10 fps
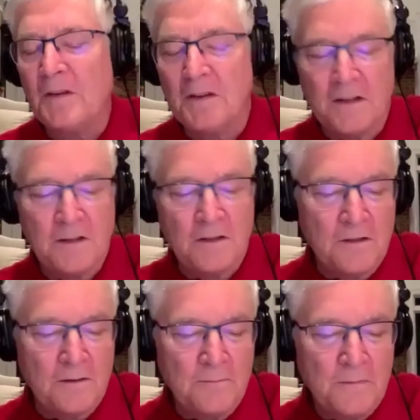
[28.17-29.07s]
and
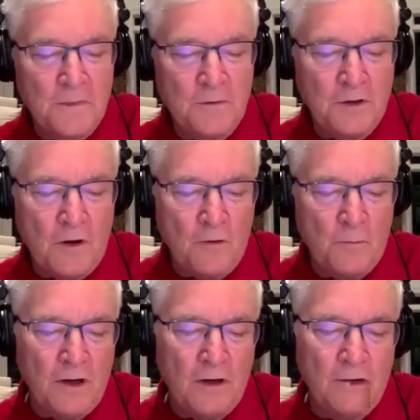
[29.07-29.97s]
you talk
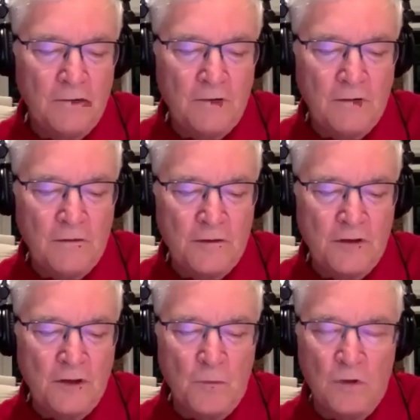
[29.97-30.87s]
about
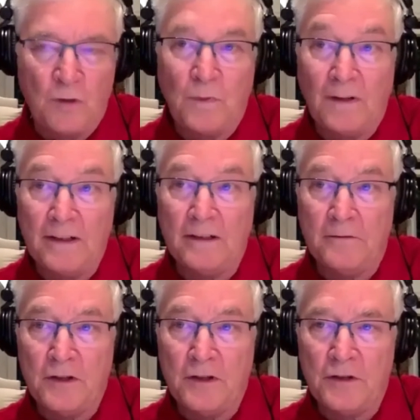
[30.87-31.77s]
some are completely
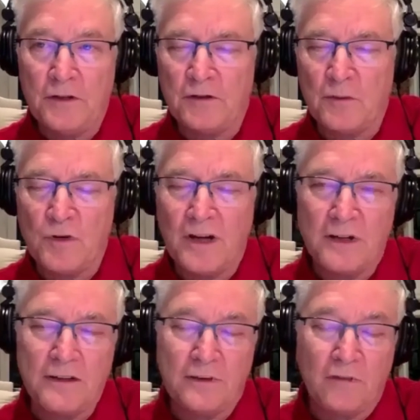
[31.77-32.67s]
finished and some are
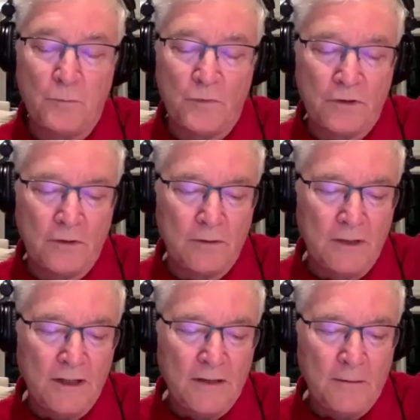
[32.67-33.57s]
97%
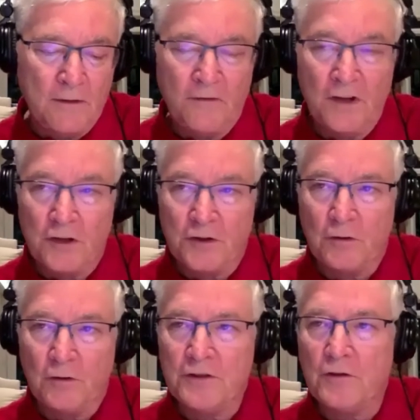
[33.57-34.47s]
finished.
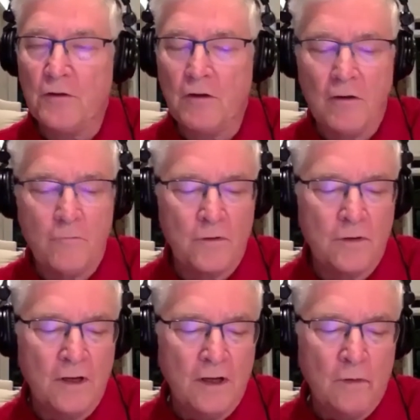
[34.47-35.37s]
So let's start off
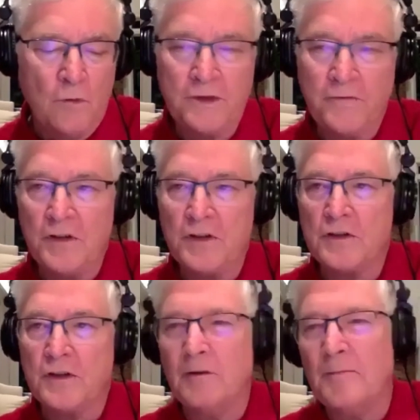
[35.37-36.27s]
with what's
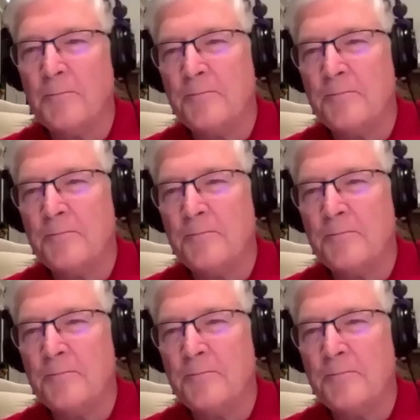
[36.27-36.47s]
finished now.